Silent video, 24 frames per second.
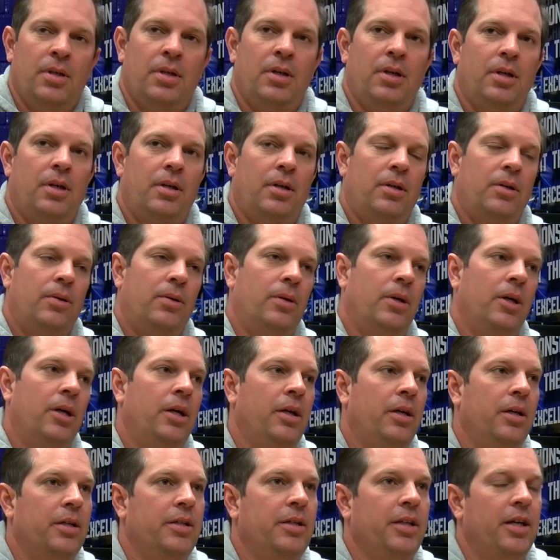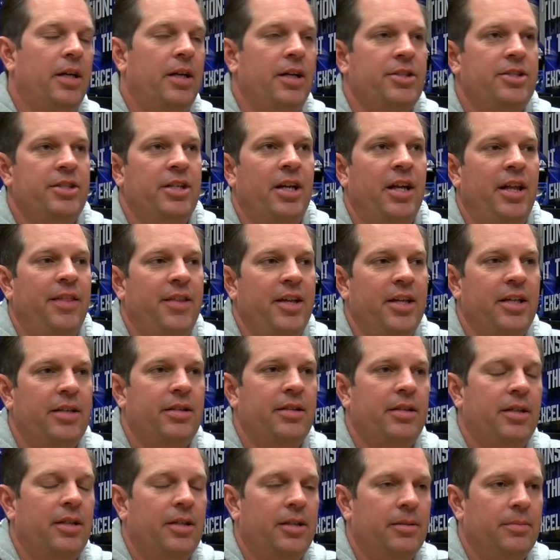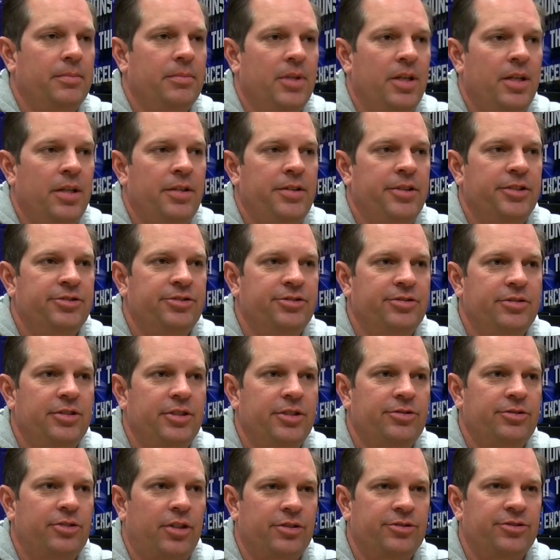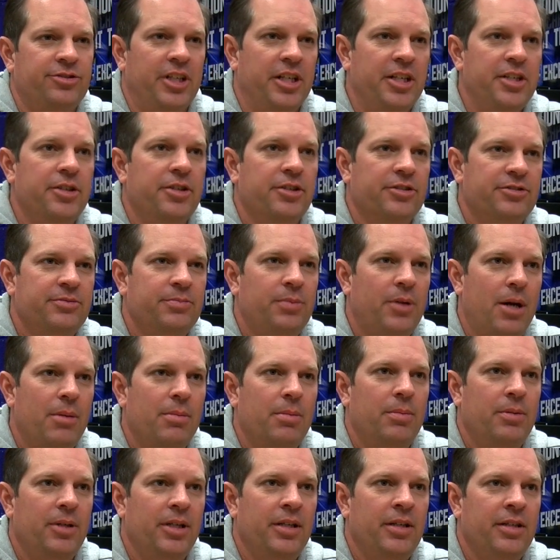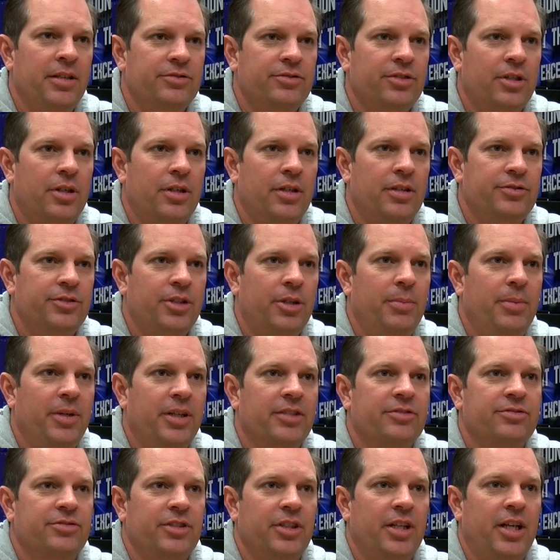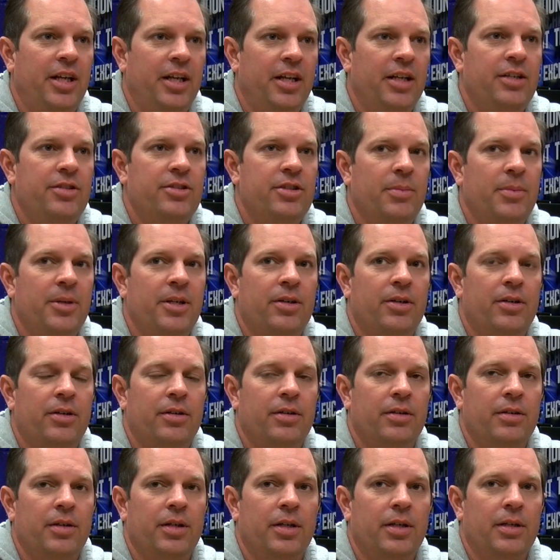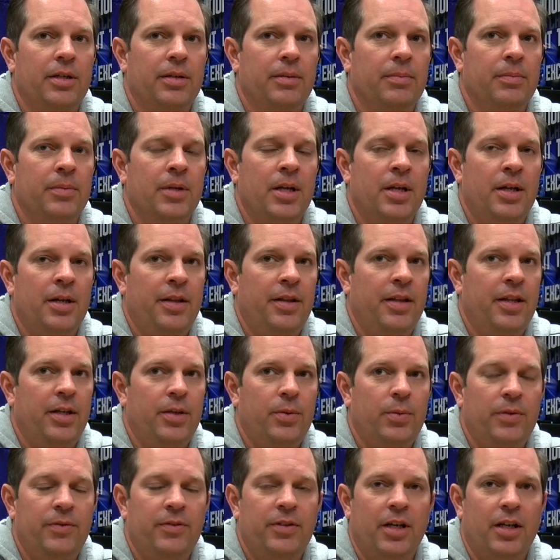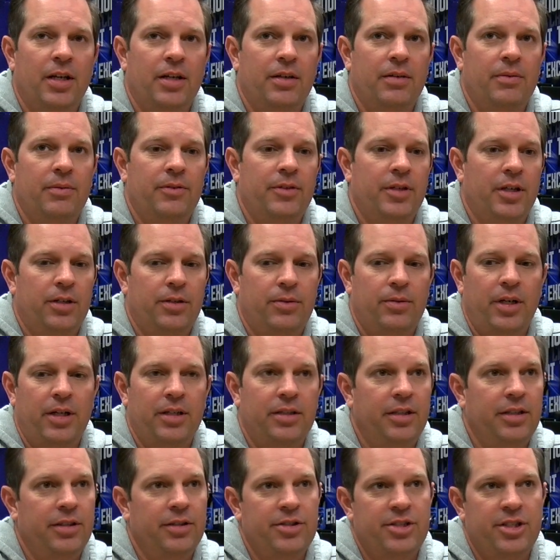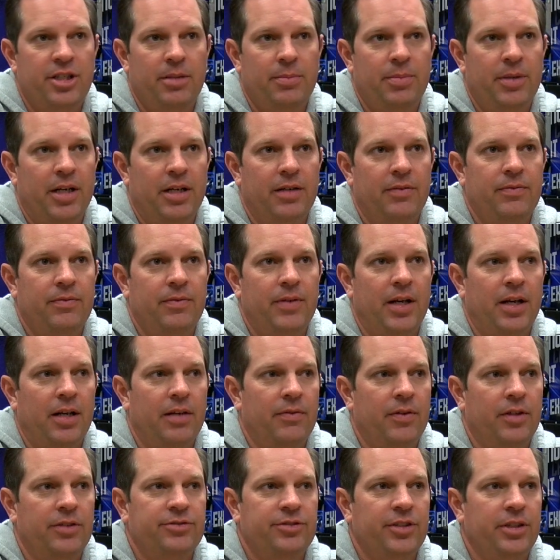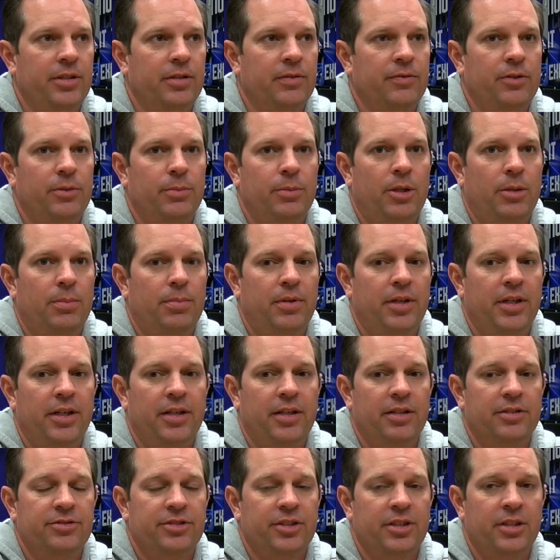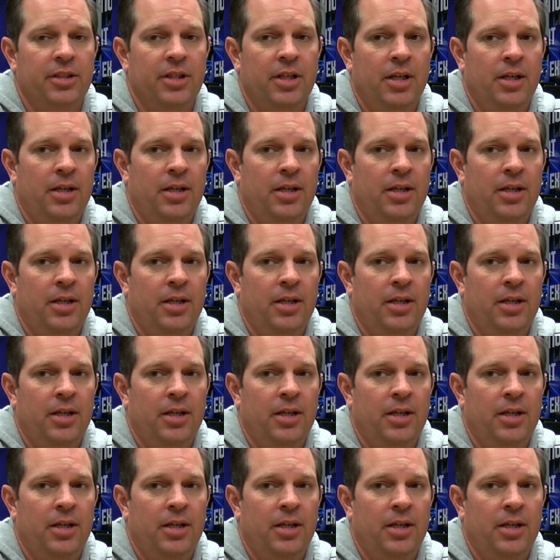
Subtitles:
Oh gosh, I think just our seniors probably is our biggest edge. I mean, I think we've got great leadership out of our senior football players, and